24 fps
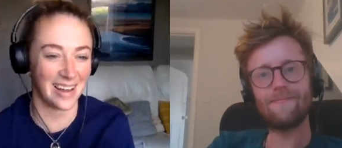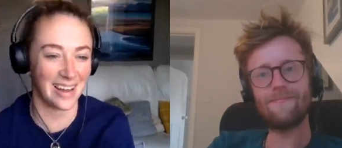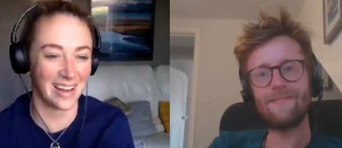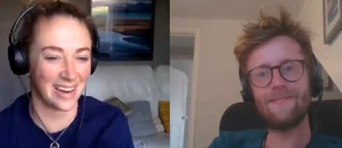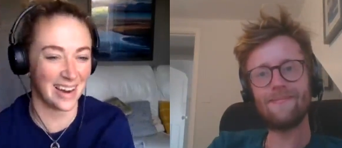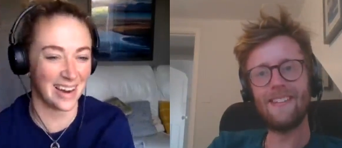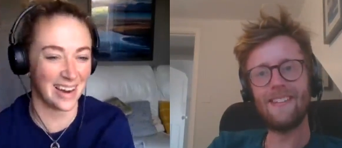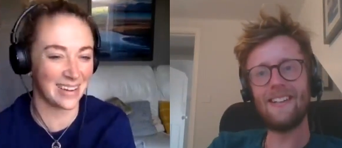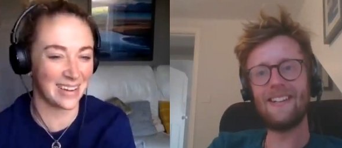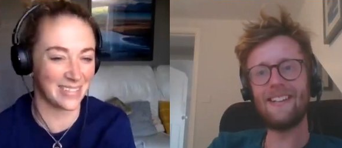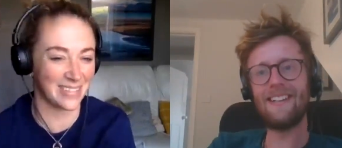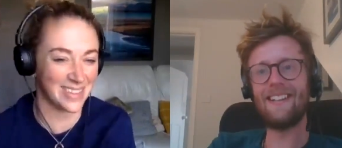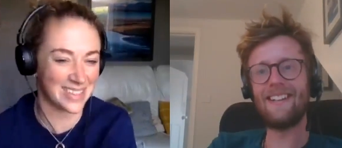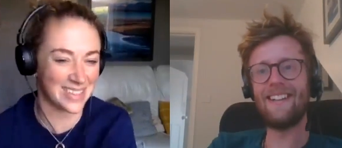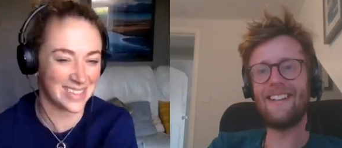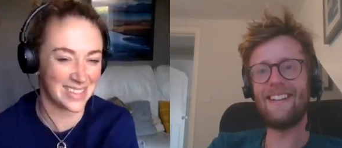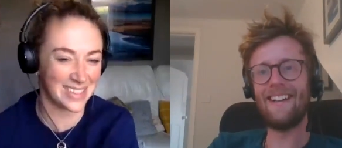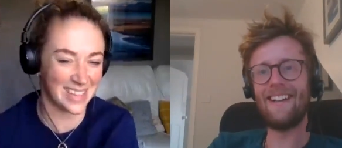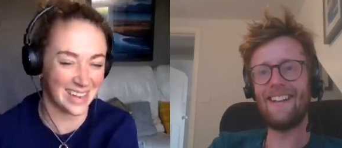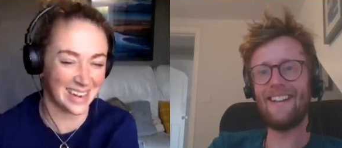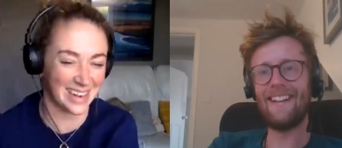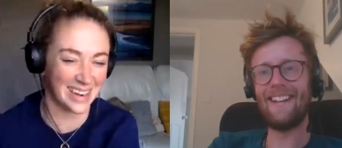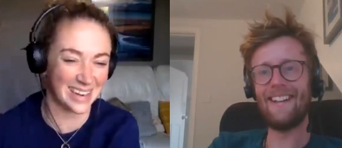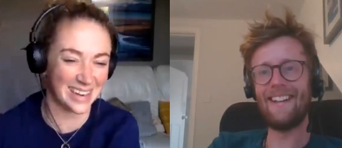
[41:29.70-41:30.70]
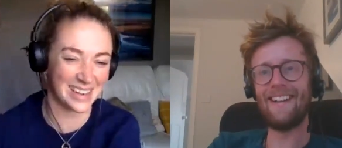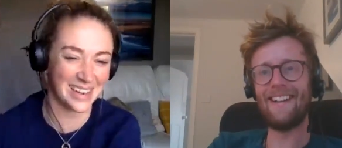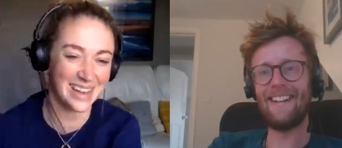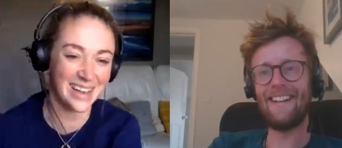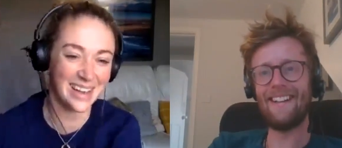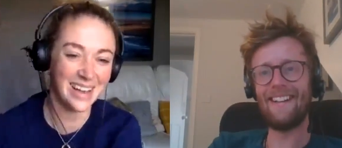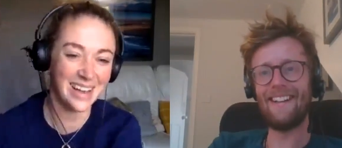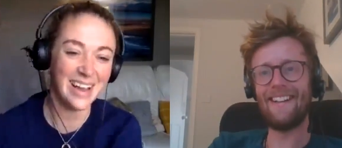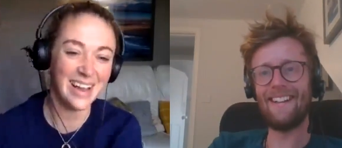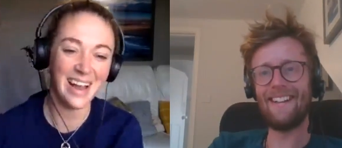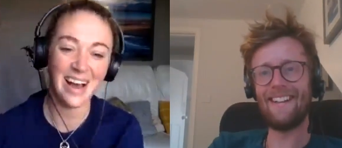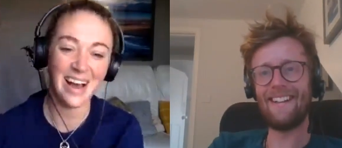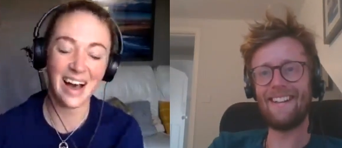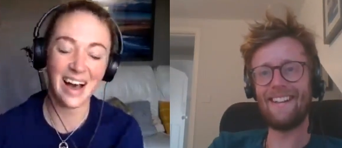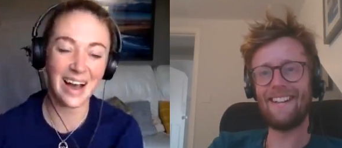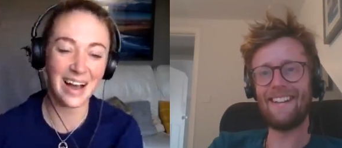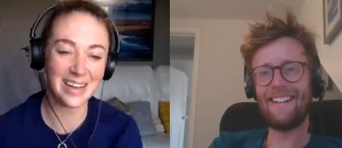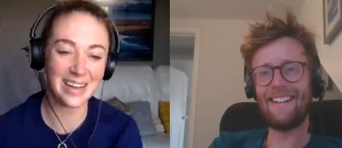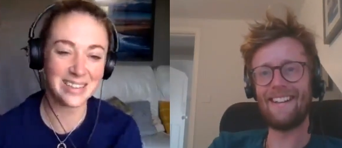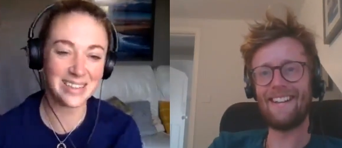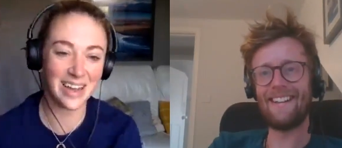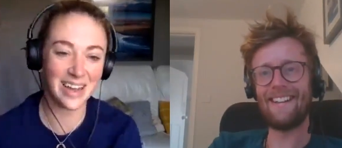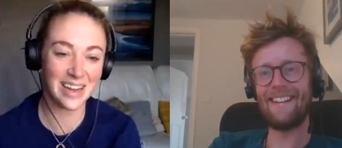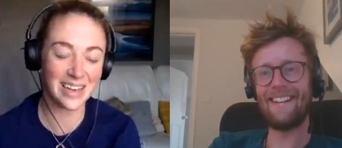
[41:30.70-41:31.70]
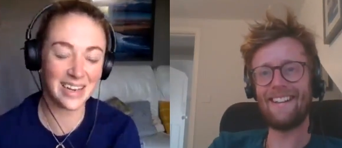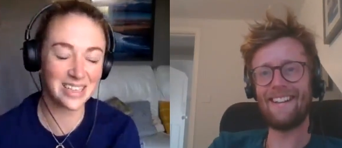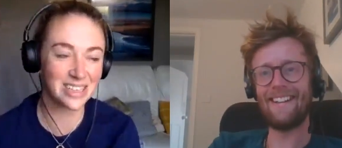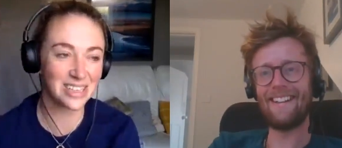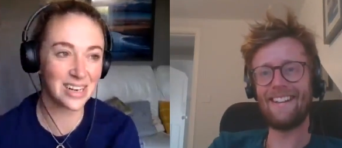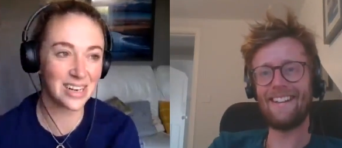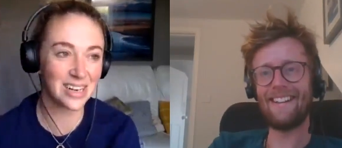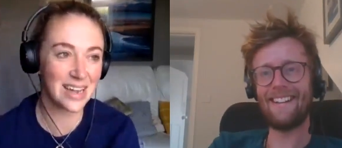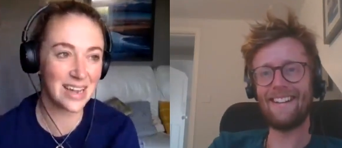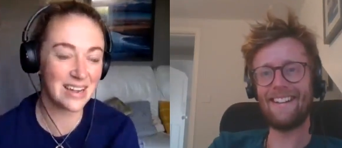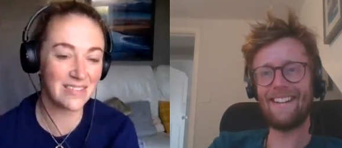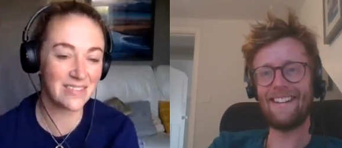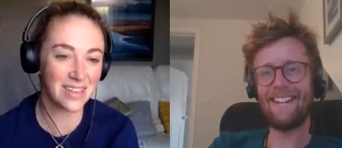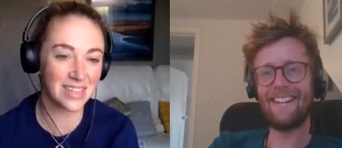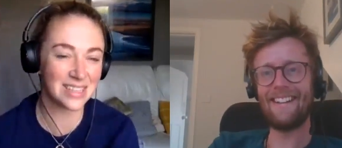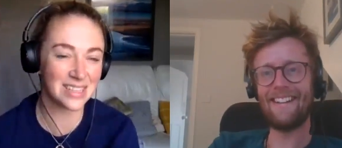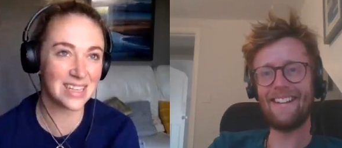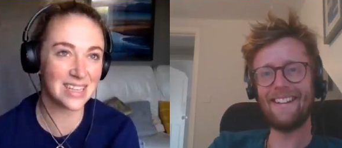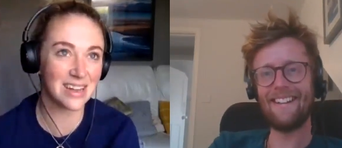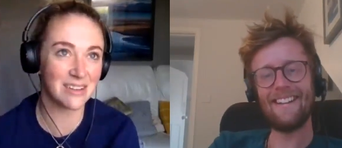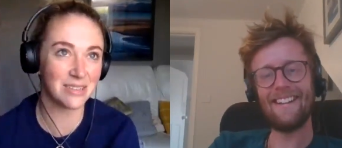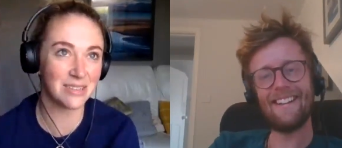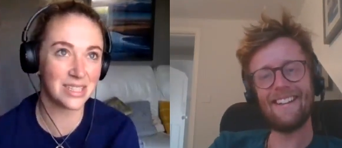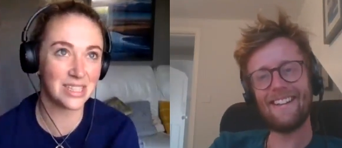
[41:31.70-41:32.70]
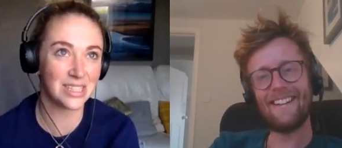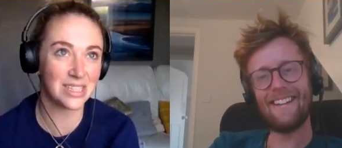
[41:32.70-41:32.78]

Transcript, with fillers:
Speaker 1: I was like, I, I couldn't leave it until I was